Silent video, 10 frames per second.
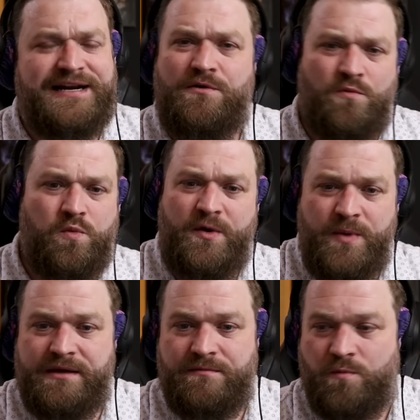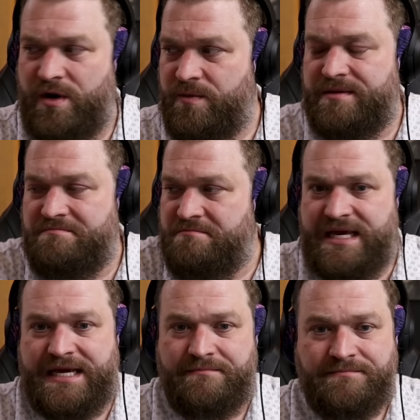Now, what do we what do we
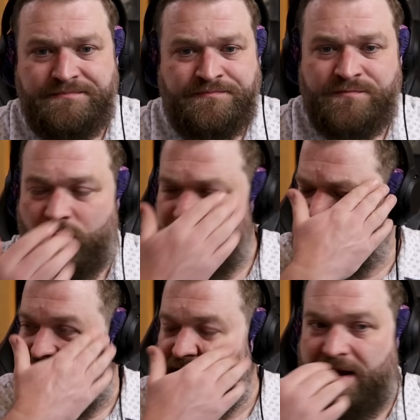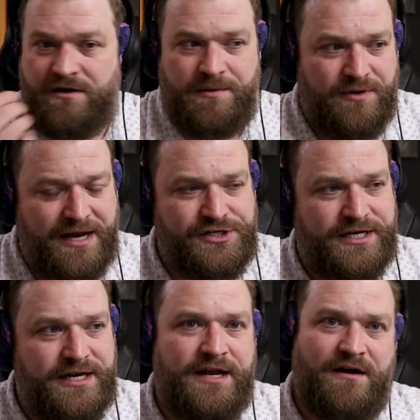mean when we talk about
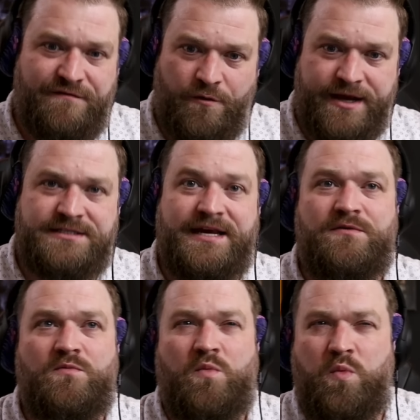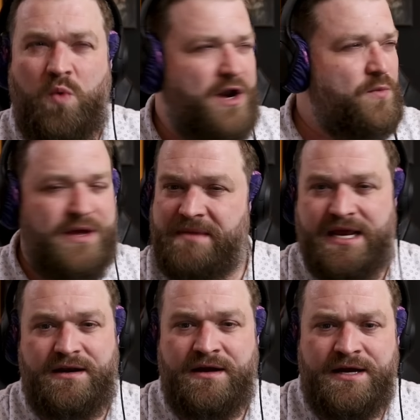compression in our voice and what do we
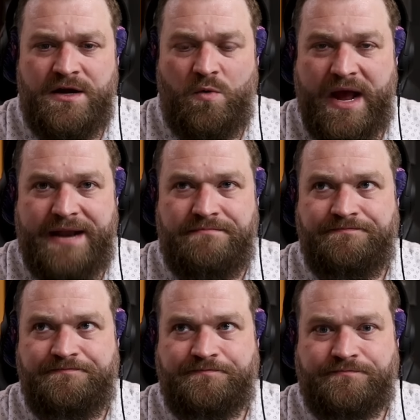mean when